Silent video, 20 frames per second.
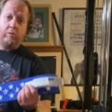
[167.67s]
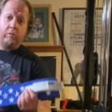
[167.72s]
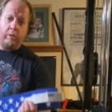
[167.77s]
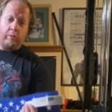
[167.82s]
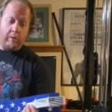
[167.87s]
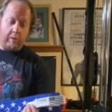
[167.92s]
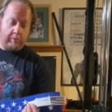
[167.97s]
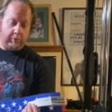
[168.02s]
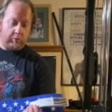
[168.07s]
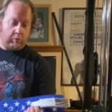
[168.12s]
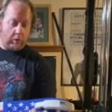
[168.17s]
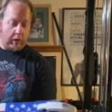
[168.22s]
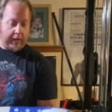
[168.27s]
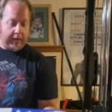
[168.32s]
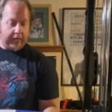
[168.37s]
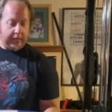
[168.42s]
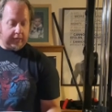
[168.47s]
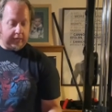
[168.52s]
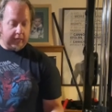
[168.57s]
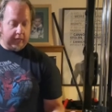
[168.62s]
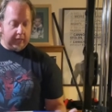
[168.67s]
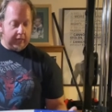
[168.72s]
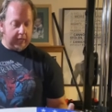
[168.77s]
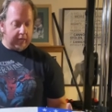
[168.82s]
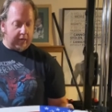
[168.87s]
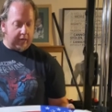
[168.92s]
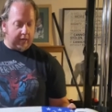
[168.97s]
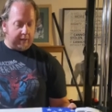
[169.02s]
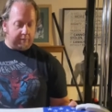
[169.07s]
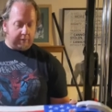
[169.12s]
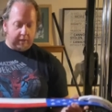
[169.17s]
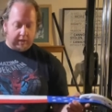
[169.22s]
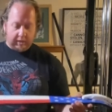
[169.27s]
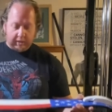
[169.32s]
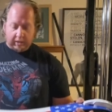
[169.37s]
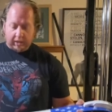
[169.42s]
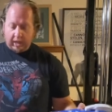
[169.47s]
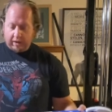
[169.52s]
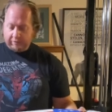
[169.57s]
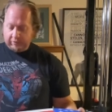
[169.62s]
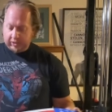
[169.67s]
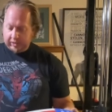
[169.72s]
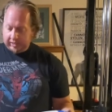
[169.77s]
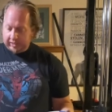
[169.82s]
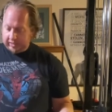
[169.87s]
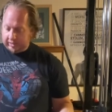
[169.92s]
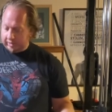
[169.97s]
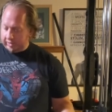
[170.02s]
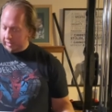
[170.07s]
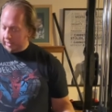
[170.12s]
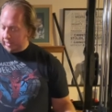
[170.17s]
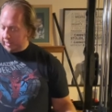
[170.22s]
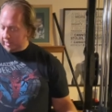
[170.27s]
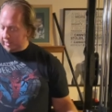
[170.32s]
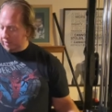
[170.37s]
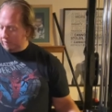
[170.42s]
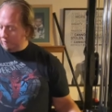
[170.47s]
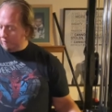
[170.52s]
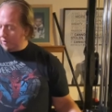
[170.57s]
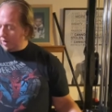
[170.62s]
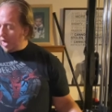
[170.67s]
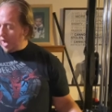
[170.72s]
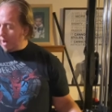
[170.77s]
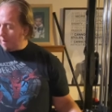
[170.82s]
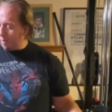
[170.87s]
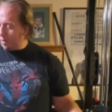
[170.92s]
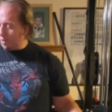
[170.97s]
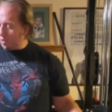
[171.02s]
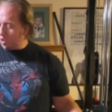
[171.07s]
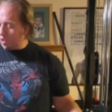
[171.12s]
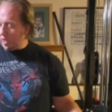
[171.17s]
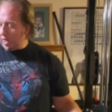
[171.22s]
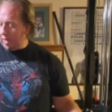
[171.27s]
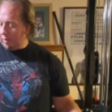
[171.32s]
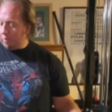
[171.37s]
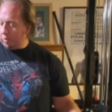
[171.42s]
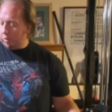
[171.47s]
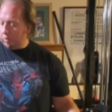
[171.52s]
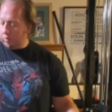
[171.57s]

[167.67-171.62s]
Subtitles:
We went with white. Love this. It's in phenomenal shape.